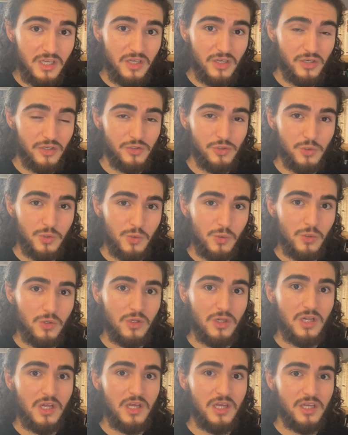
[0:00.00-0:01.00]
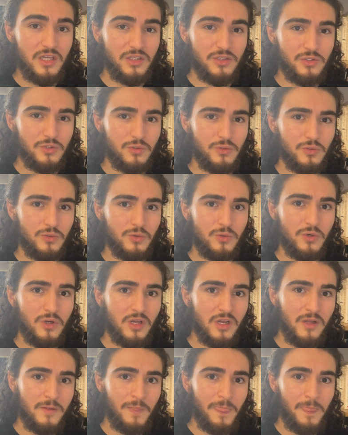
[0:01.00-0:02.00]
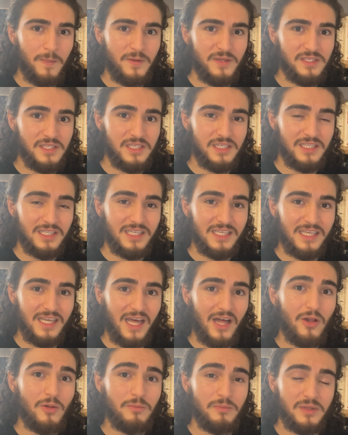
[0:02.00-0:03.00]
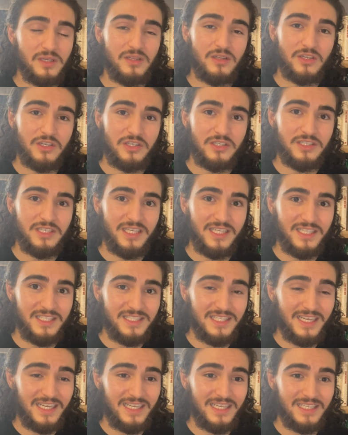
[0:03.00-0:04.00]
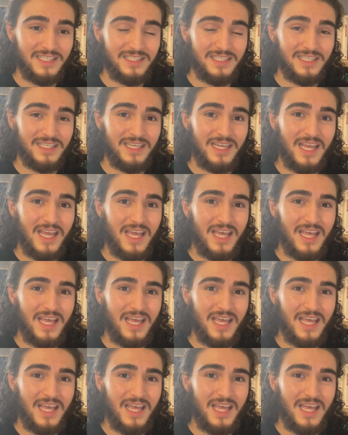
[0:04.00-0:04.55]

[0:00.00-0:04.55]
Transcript: a tool to basically help me learn data science and